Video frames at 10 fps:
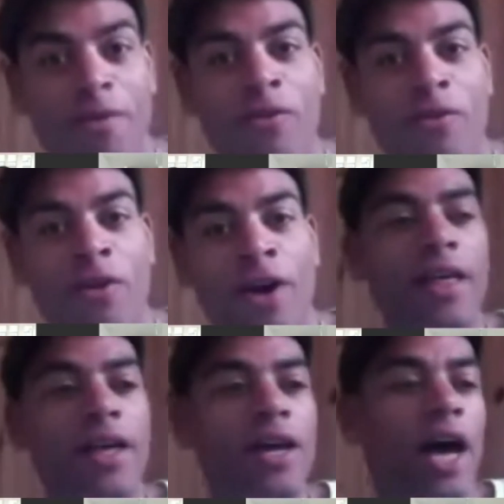Right?
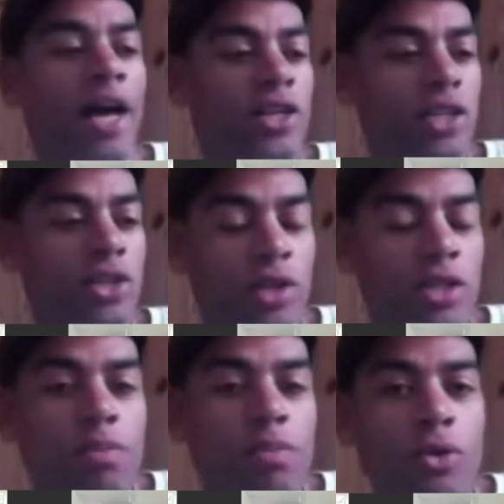And I just thought,
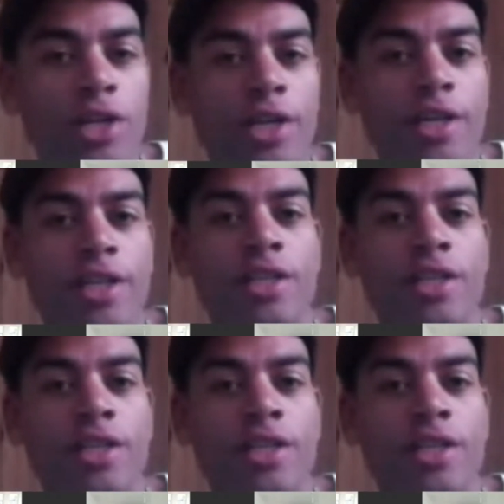this is bullshit.